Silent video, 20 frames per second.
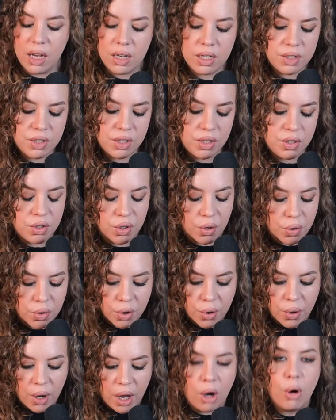I honestly
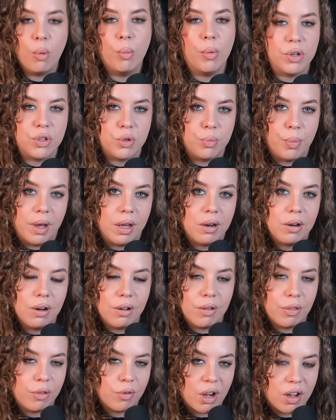don't know how much
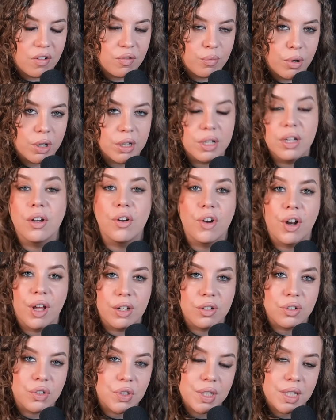better Thrive Market could
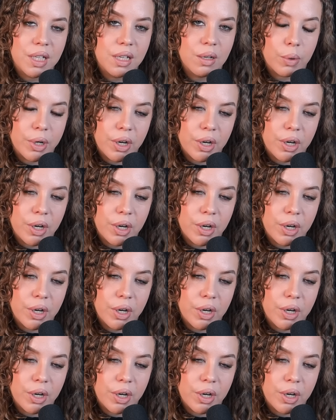actually get.